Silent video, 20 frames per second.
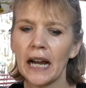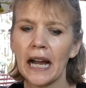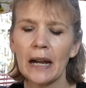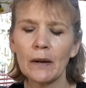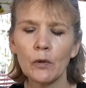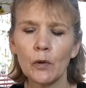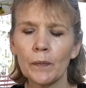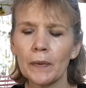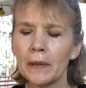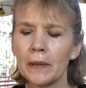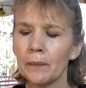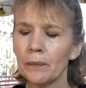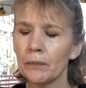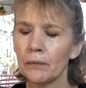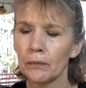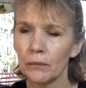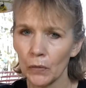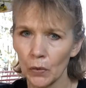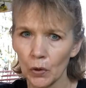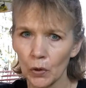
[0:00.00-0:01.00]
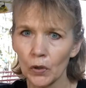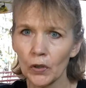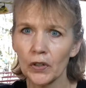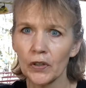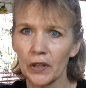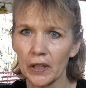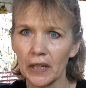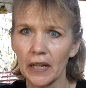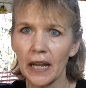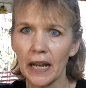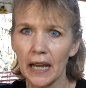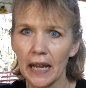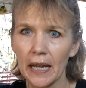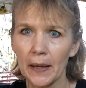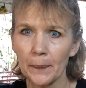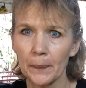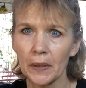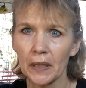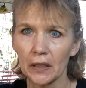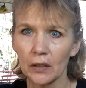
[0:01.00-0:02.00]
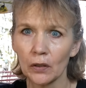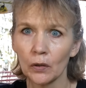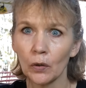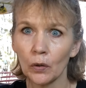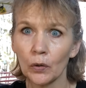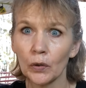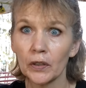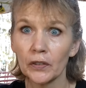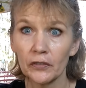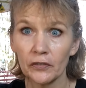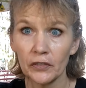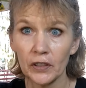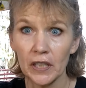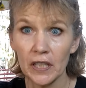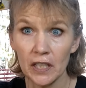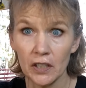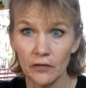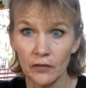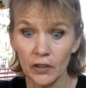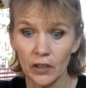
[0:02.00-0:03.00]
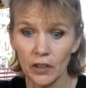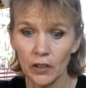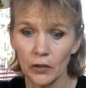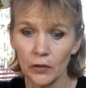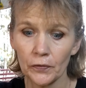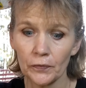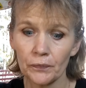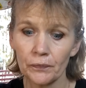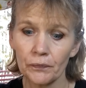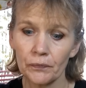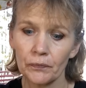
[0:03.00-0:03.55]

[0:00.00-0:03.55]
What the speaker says: I will be more than happy to hold a feast for you."